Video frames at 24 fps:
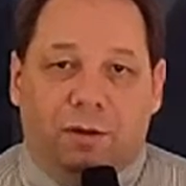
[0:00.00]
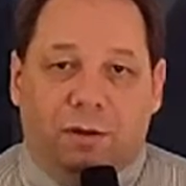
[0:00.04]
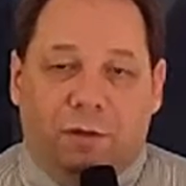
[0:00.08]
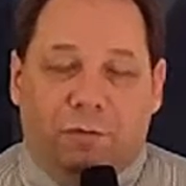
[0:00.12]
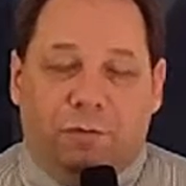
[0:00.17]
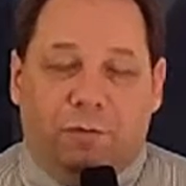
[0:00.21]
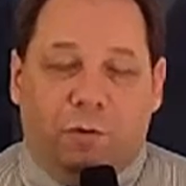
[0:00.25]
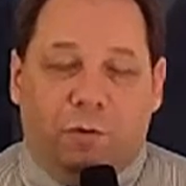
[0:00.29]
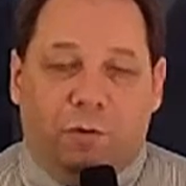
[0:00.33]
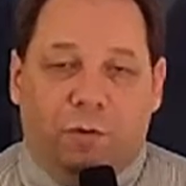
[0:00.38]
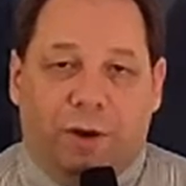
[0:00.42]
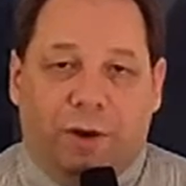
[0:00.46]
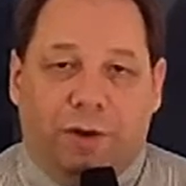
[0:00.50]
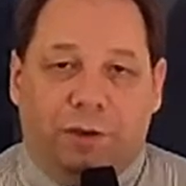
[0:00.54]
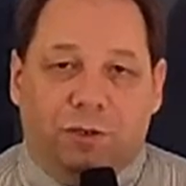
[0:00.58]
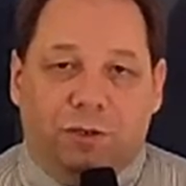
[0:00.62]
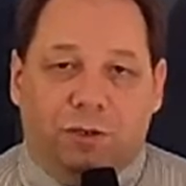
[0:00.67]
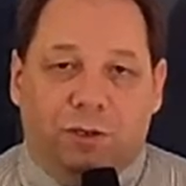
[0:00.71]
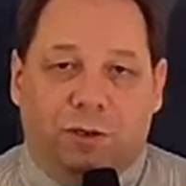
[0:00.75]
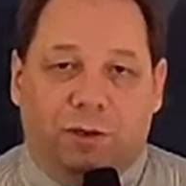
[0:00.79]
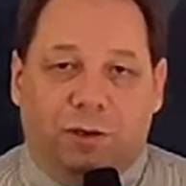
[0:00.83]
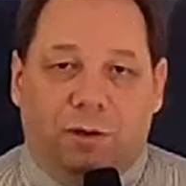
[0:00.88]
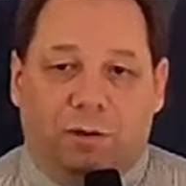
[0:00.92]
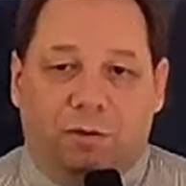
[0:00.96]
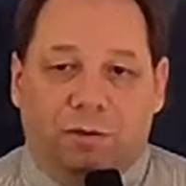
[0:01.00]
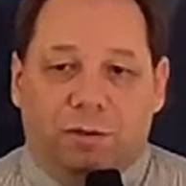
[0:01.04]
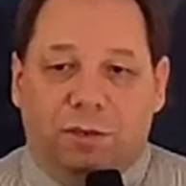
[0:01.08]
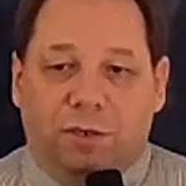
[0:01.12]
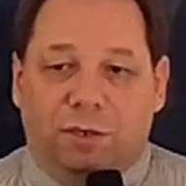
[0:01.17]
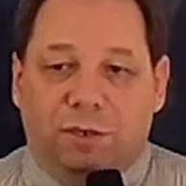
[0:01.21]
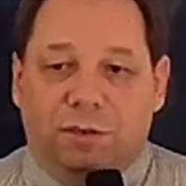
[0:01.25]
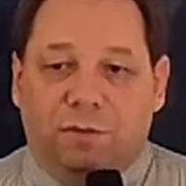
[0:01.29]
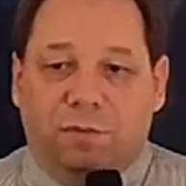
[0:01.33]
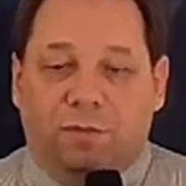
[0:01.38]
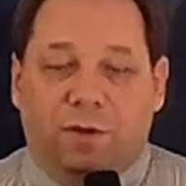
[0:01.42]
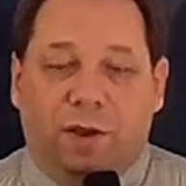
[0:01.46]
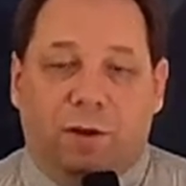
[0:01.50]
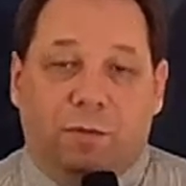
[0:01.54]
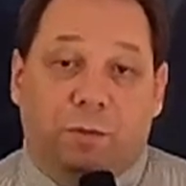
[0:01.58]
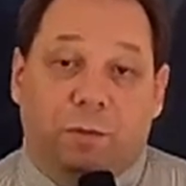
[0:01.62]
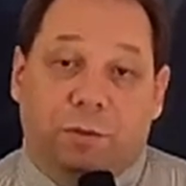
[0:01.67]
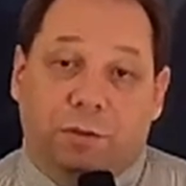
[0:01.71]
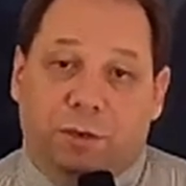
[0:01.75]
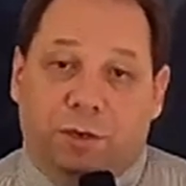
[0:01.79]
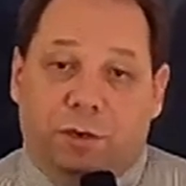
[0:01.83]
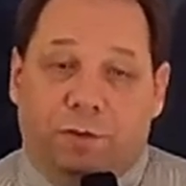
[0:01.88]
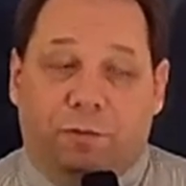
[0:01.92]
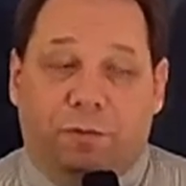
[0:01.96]
tough correction, you know,
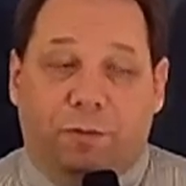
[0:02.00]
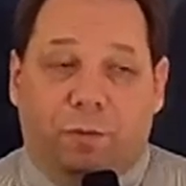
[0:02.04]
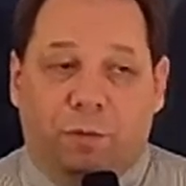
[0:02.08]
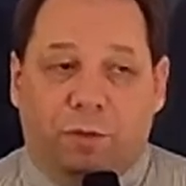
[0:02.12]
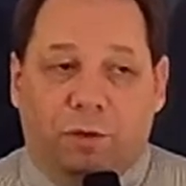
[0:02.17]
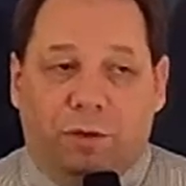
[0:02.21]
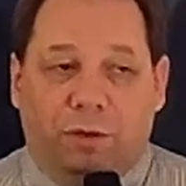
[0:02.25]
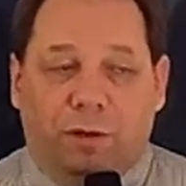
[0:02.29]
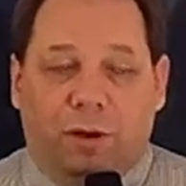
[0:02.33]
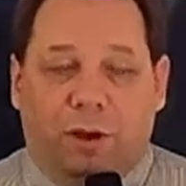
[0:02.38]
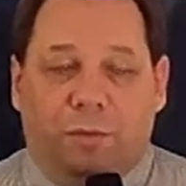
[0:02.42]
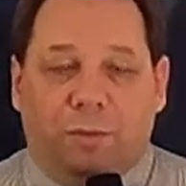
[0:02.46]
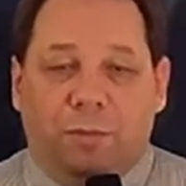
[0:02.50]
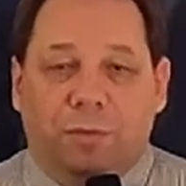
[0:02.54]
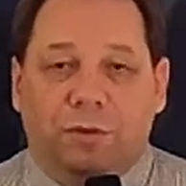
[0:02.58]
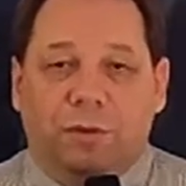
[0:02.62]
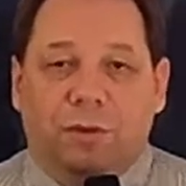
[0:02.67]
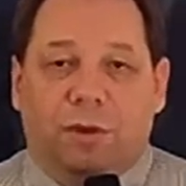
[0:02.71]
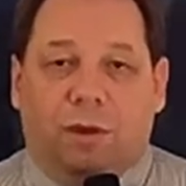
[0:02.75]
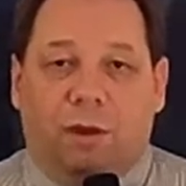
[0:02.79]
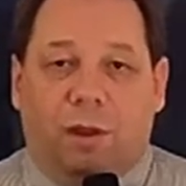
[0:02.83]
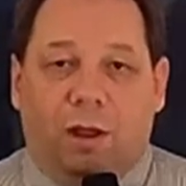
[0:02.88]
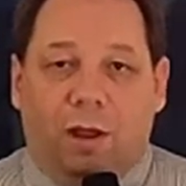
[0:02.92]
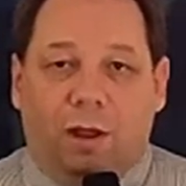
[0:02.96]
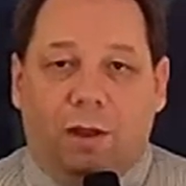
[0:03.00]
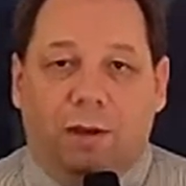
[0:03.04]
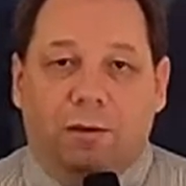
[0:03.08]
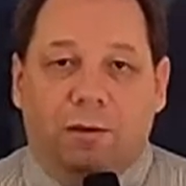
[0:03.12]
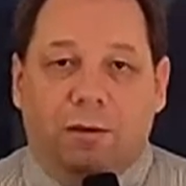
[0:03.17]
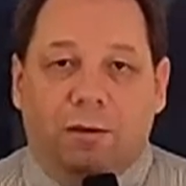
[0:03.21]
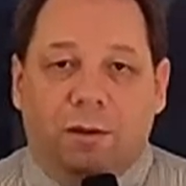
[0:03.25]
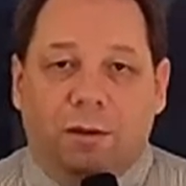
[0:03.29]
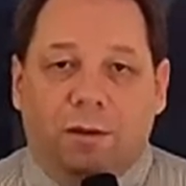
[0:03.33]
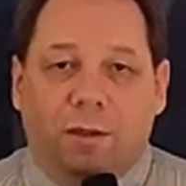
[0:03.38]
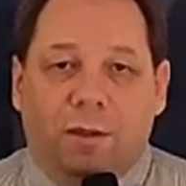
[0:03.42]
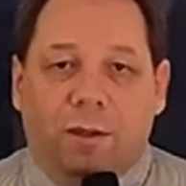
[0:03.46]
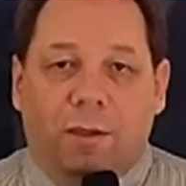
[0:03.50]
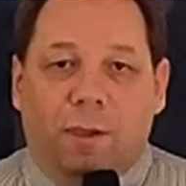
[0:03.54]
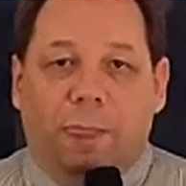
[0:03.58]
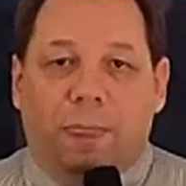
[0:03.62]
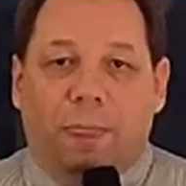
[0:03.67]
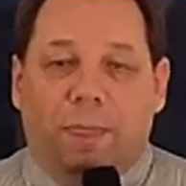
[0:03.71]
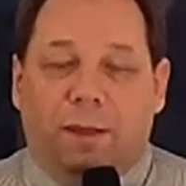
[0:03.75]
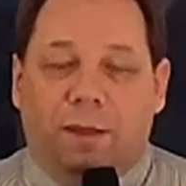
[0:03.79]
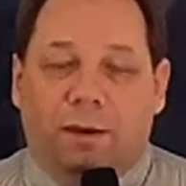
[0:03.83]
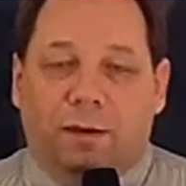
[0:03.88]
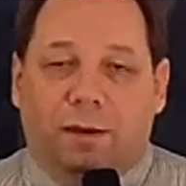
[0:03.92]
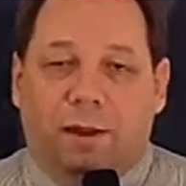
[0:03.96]
65% from the top is a lot,
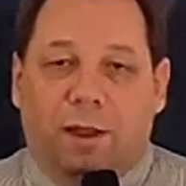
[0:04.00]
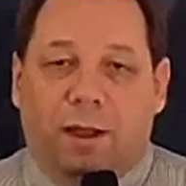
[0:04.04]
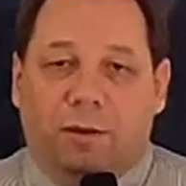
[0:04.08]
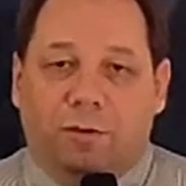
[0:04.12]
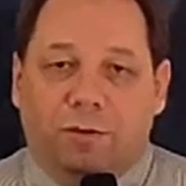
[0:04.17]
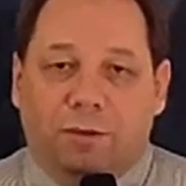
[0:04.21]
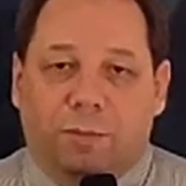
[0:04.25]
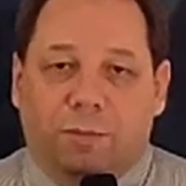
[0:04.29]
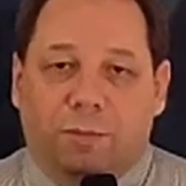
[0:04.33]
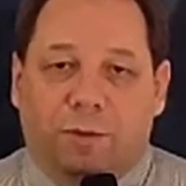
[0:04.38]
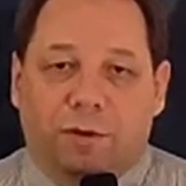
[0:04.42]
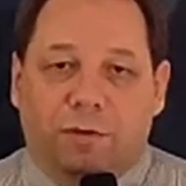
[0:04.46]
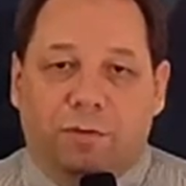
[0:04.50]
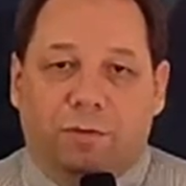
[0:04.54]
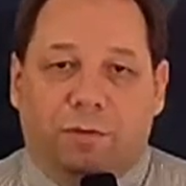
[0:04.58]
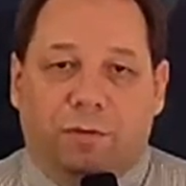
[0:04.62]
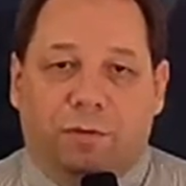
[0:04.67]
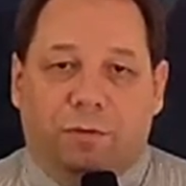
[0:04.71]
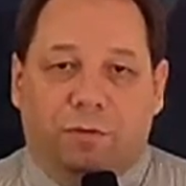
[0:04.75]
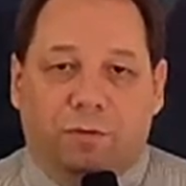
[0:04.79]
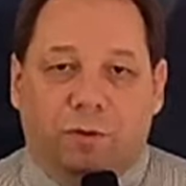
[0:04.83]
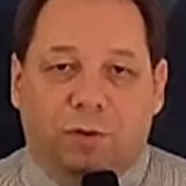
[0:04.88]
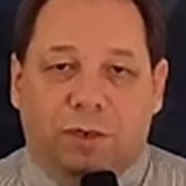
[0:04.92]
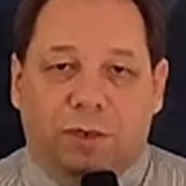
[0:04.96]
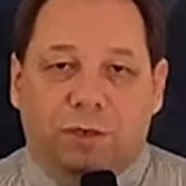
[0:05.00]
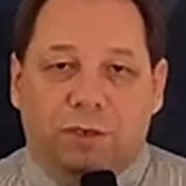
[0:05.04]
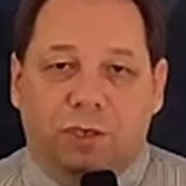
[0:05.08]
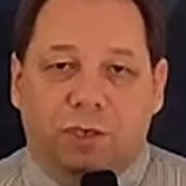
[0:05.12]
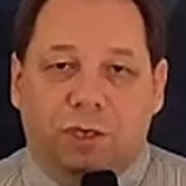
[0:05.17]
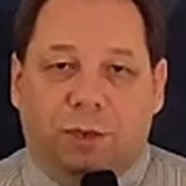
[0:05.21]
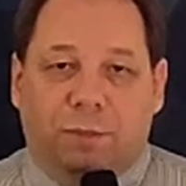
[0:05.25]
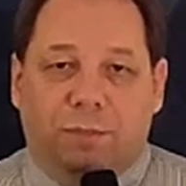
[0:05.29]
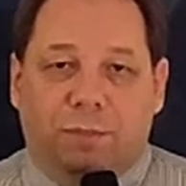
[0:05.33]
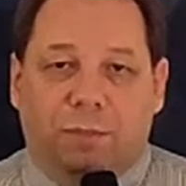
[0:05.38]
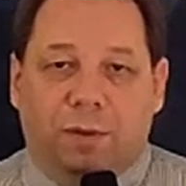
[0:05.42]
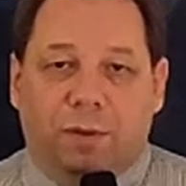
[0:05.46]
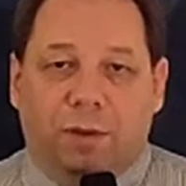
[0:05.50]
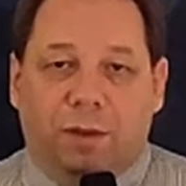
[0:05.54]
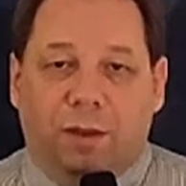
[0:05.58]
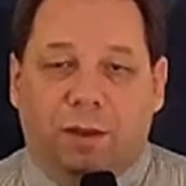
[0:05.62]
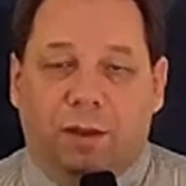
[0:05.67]
and the housing prices were really cheap.